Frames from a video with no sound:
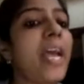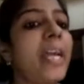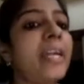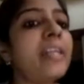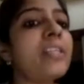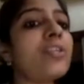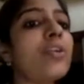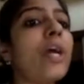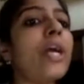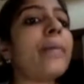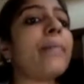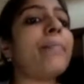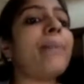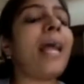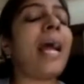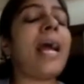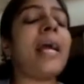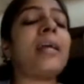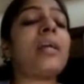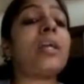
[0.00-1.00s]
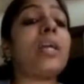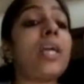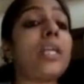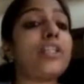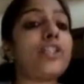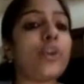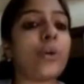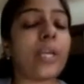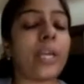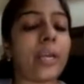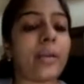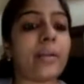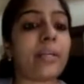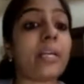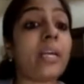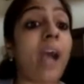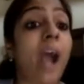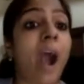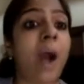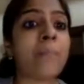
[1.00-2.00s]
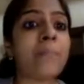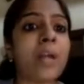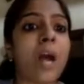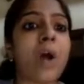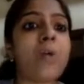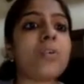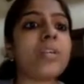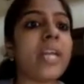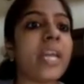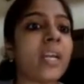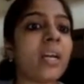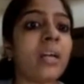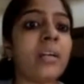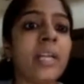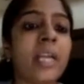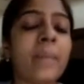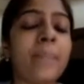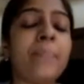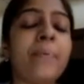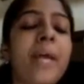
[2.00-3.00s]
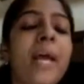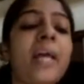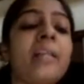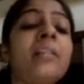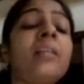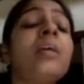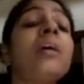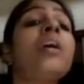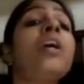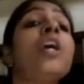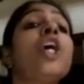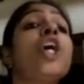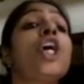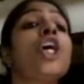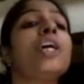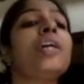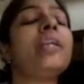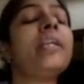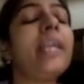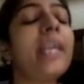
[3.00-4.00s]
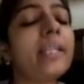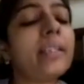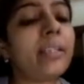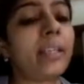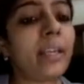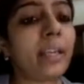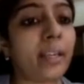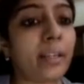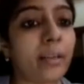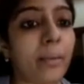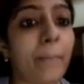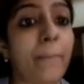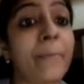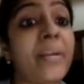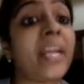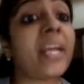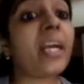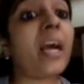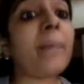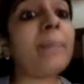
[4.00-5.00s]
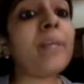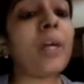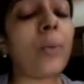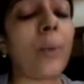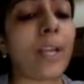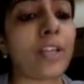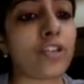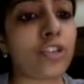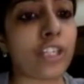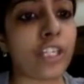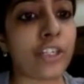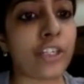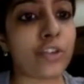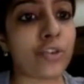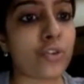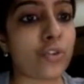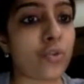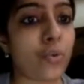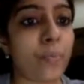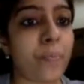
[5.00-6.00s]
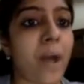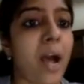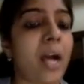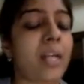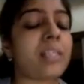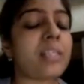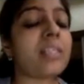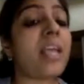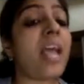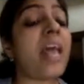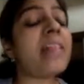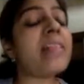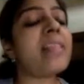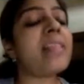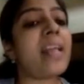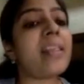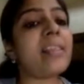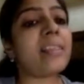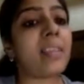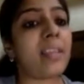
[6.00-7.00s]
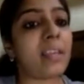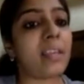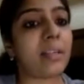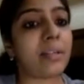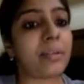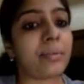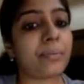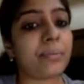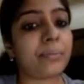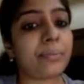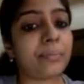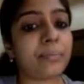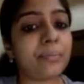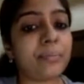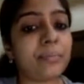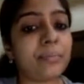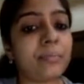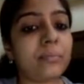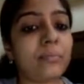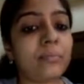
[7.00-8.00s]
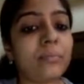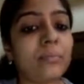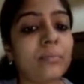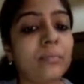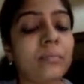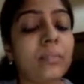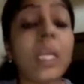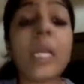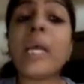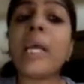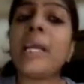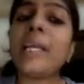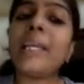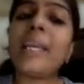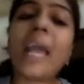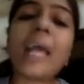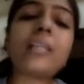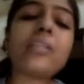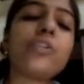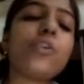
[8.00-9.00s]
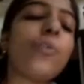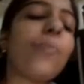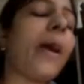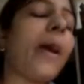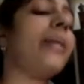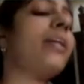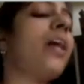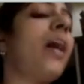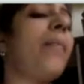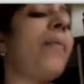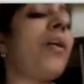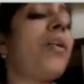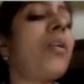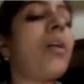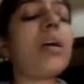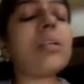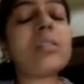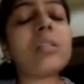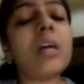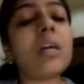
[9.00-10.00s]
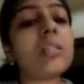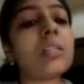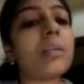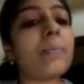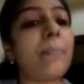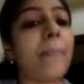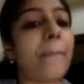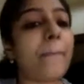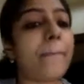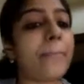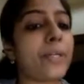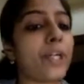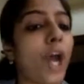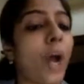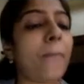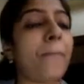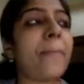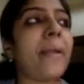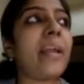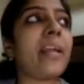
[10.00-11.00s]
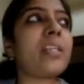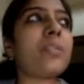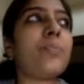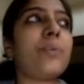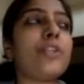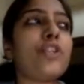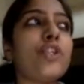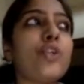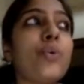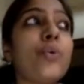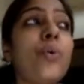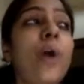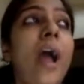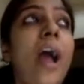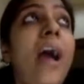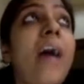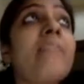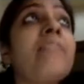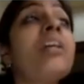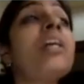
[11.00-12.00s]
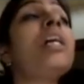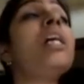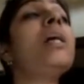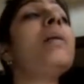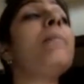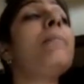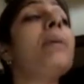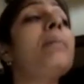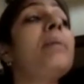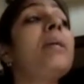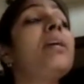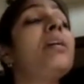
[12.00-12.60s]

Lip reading: If your head is going blank, it's okay. Calm down. Take a deep breath. Rethink. Break up the question into 2 parts and then think. Yes, you might come across certain topics which you have